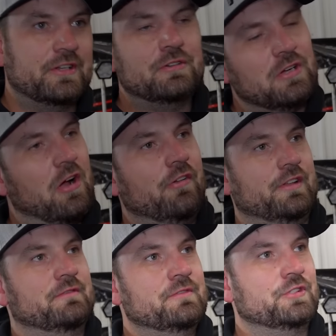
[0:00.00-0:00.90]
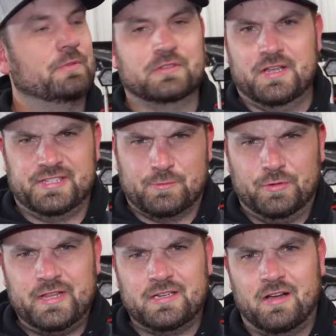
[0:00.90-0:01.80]
They don't call it supercross
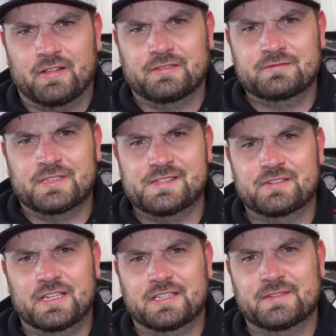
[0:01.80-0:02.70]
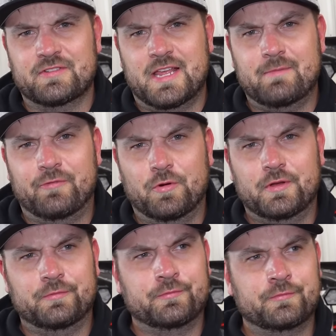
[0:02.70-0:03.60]
anymore. What do they call it? Isn't there like a different name
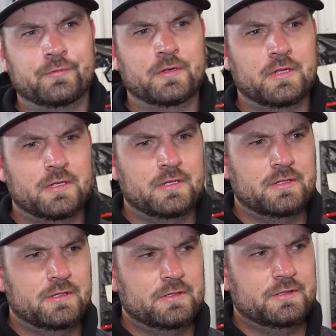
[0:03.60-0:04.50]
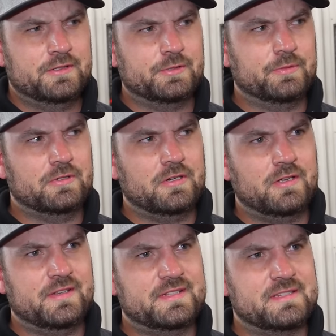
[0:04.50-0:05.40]
for it? Well, it's called Supercross.
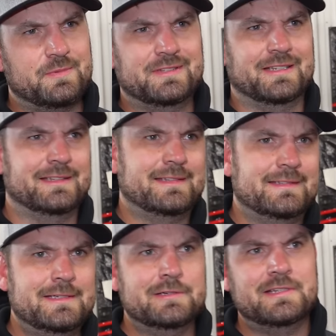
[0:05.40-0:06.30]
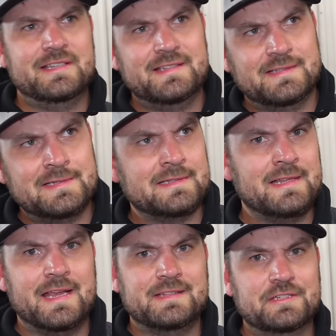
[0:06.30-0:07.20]
Supercross, but it's like the series, this and
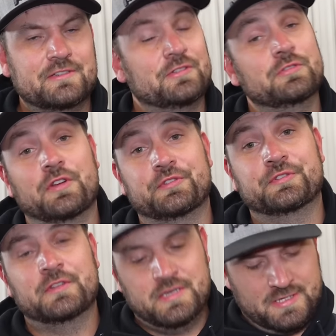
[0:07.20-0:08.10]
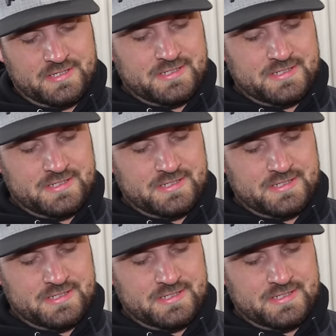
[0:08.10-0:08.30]
that series. Who knows? Yeah.